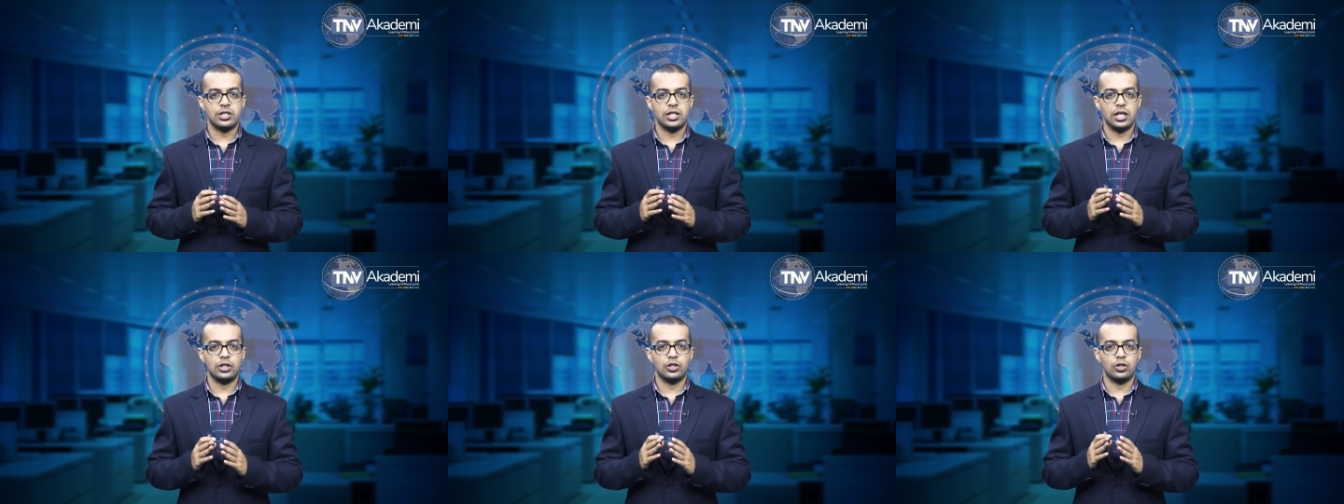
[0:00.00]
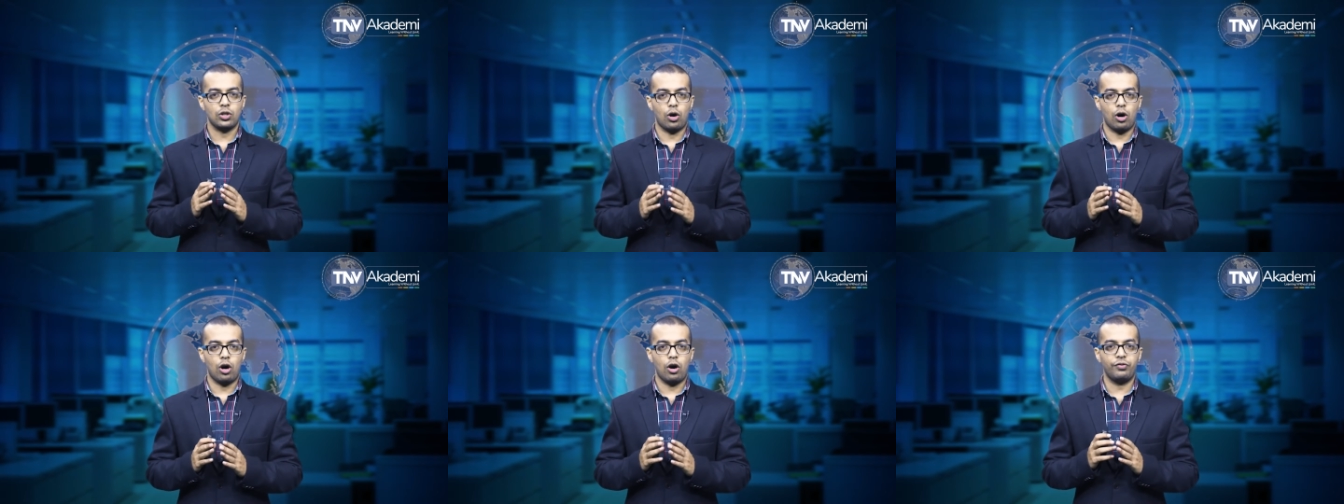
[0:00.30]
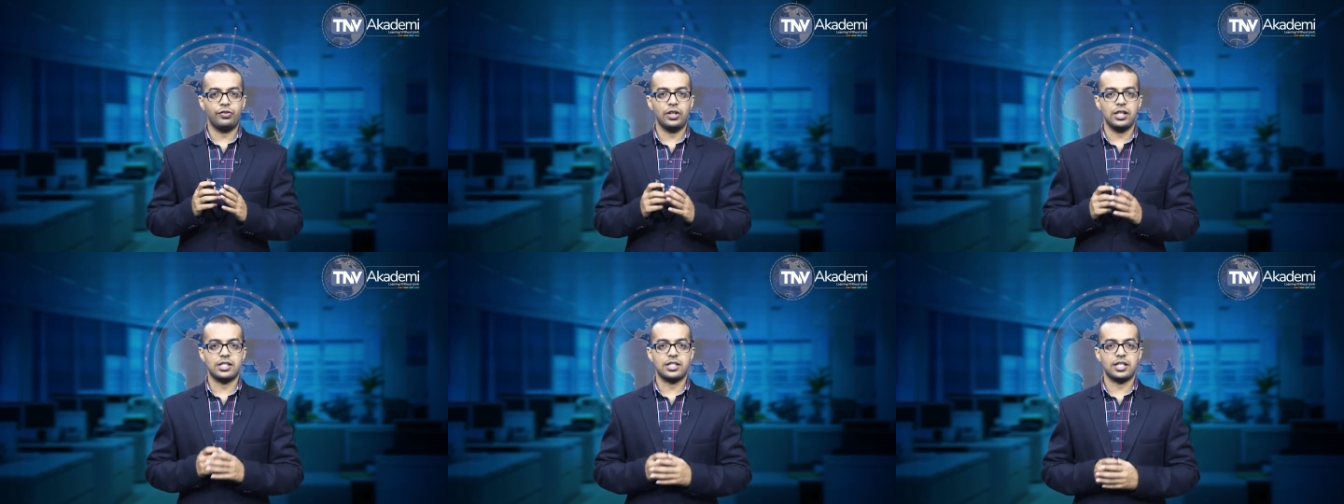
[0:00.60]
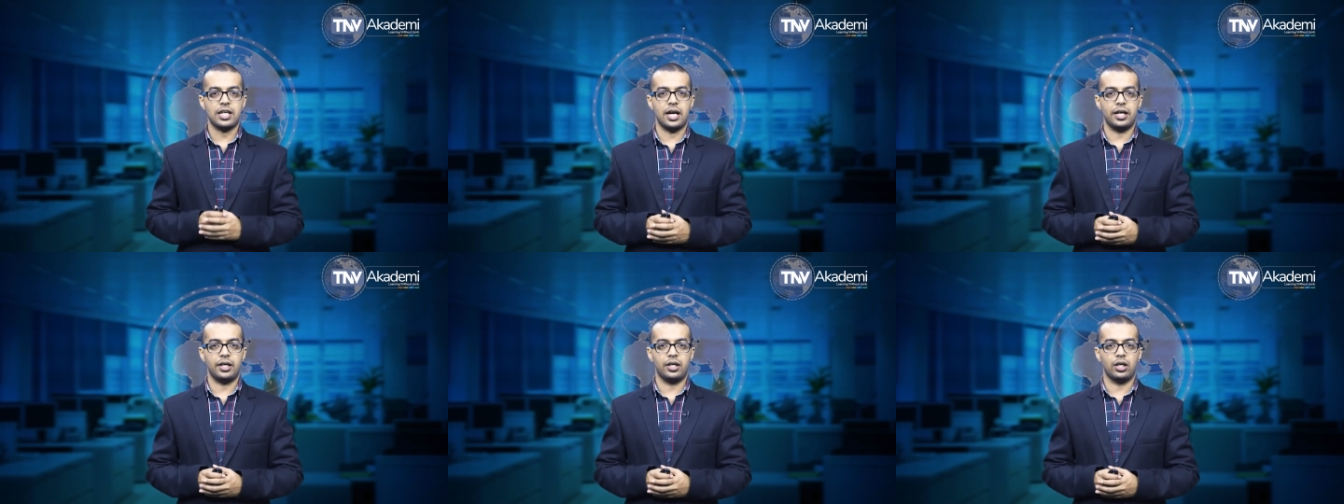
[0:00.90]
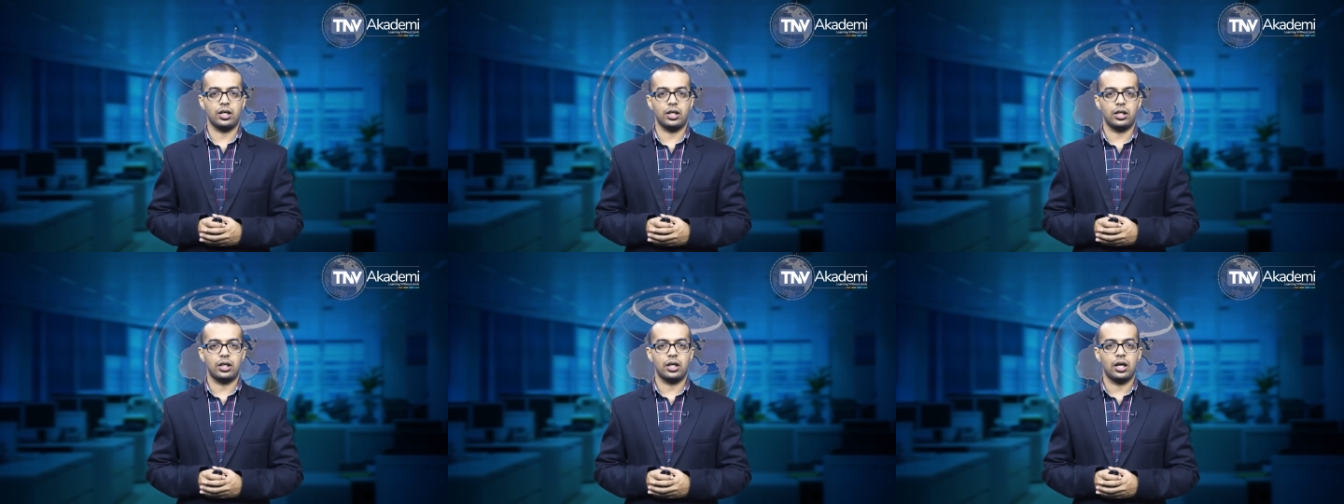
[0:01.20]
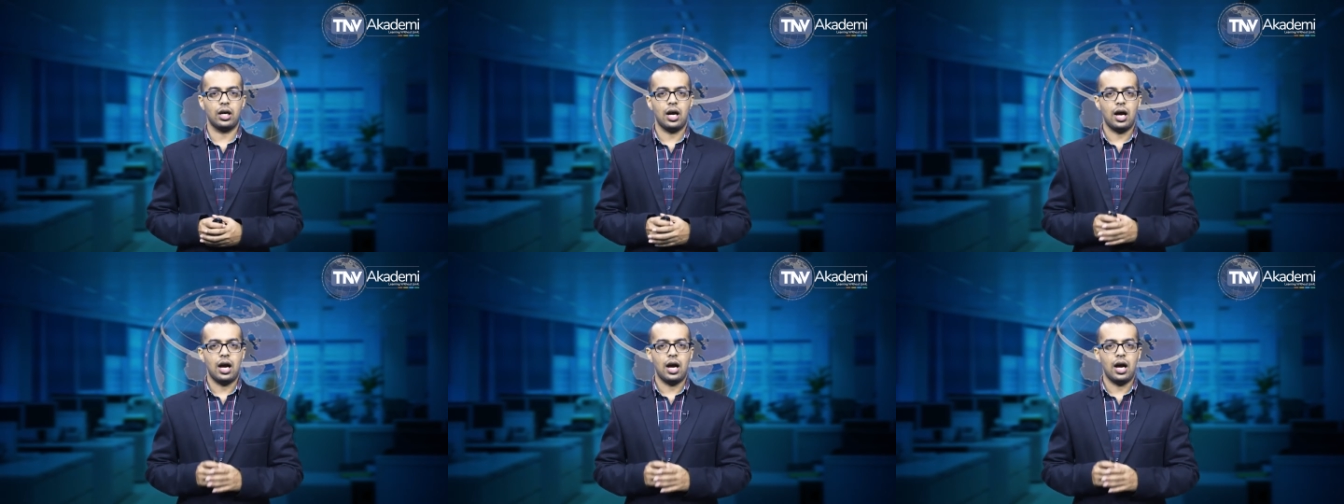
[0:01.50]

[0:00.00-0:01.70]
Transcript: 6 of the standard,